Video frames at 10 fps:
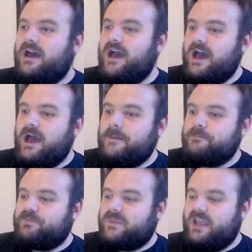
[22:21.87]

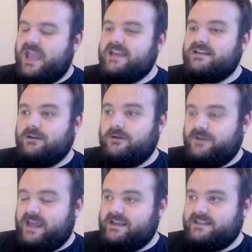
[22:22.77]
um, Ada
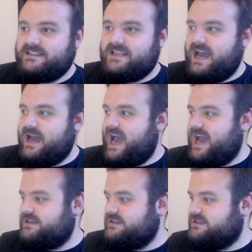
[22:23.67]
Lovelace
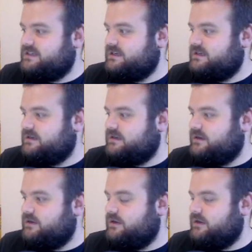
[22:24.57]
and
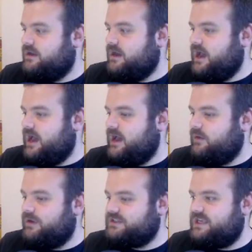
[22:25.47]
uh,
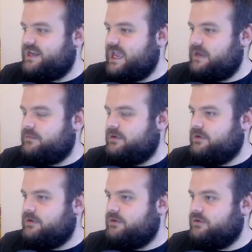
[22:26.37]
what's her name?
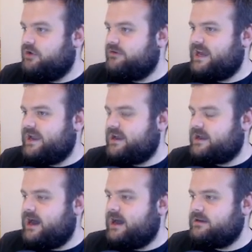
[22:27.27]
Noor Inayat
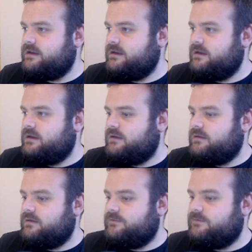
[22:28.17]
Khan
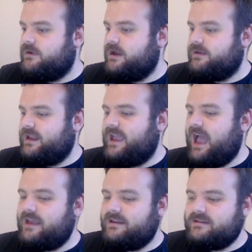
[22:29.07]
for,
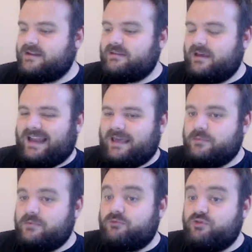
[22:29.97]
and like
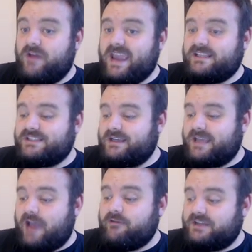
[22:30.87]
great
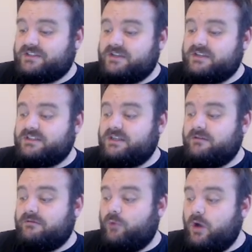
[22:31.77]
characters
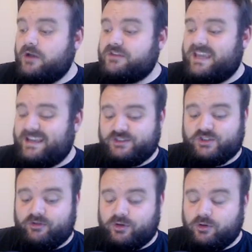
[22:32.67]
and worthy
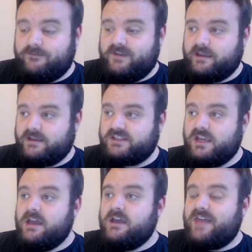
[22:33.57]
historical figures
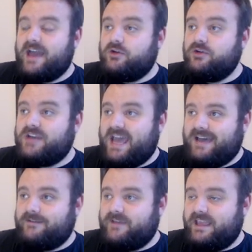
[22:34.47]
that could
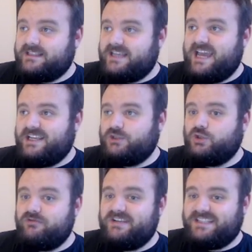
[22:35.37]
have entire
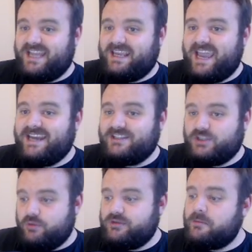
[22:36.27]
stories dedicated
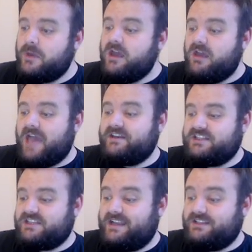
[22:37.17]
to them and
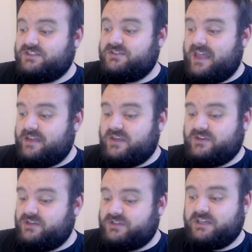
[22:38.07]
decides that they're
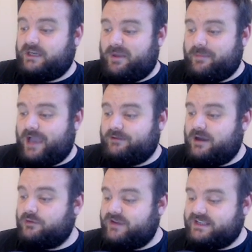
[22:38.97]
just going to be
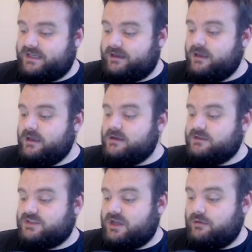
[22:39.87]
background dressing.
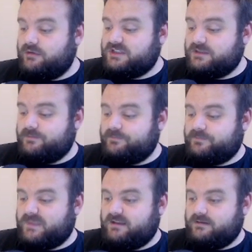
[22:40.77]
So
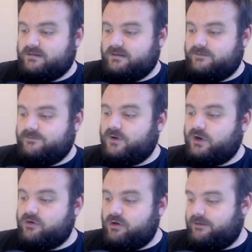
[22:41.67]

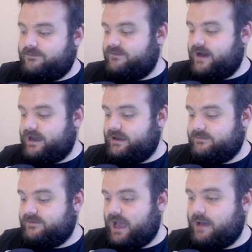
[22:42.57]
four or
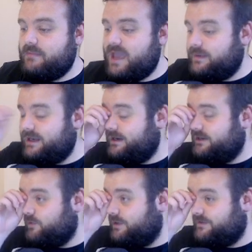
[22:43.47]
five. I'm maybe leaning
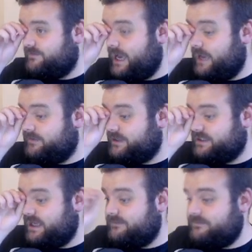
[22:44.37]
towards a five
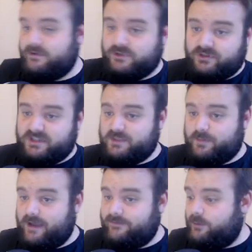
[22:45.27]
because if we were judging
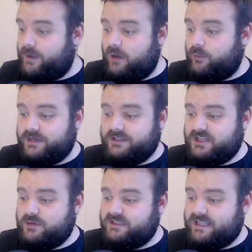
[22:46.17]
Spyfall Part One and
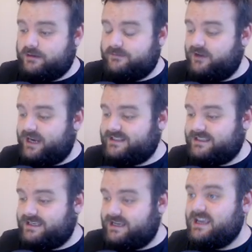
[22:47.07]
Two as like a full
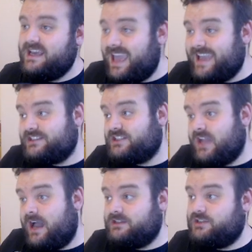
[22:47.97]
entity, it
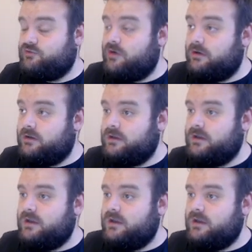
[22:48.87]
starts strong,